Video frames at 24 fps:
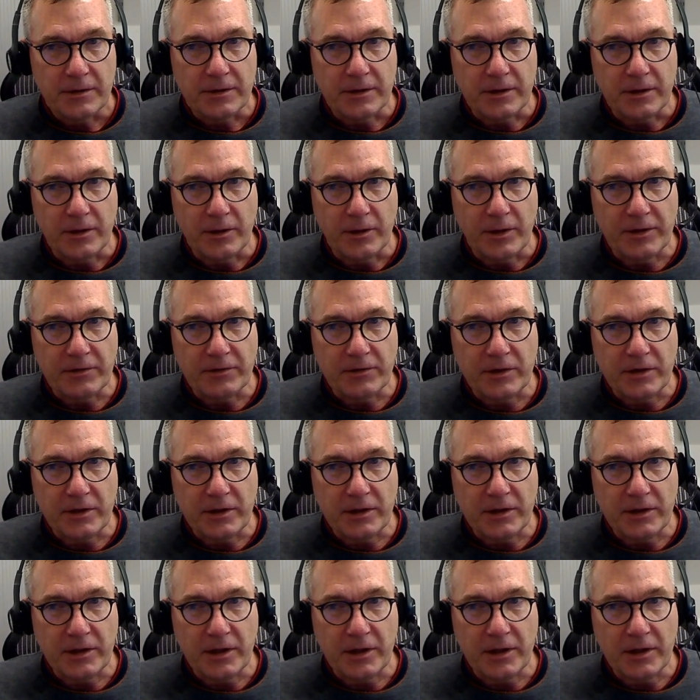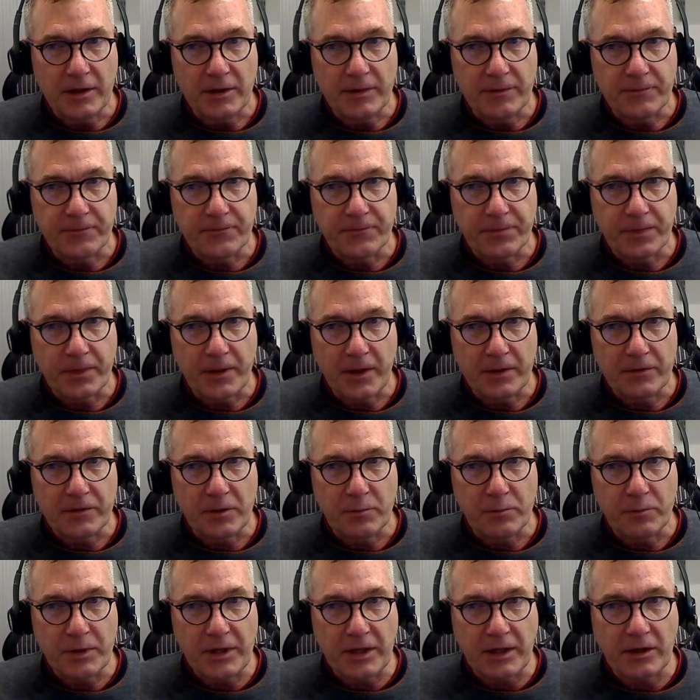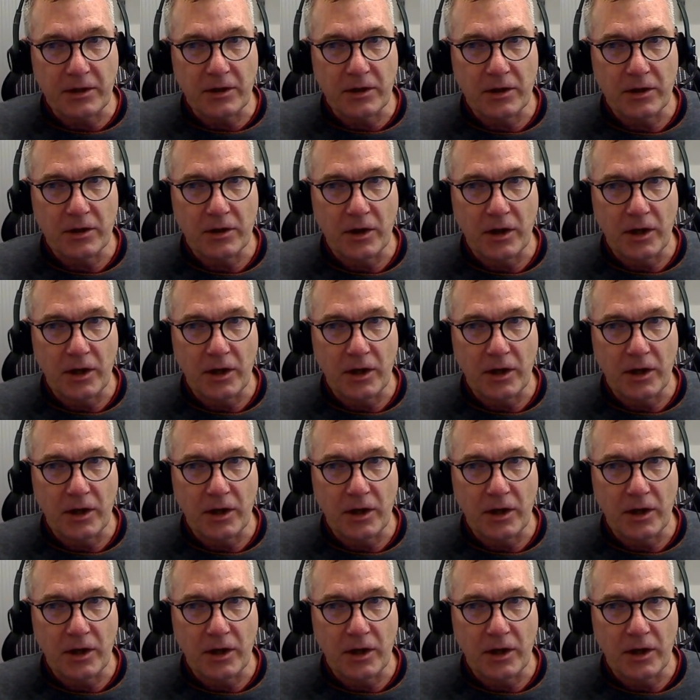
You know, at the peak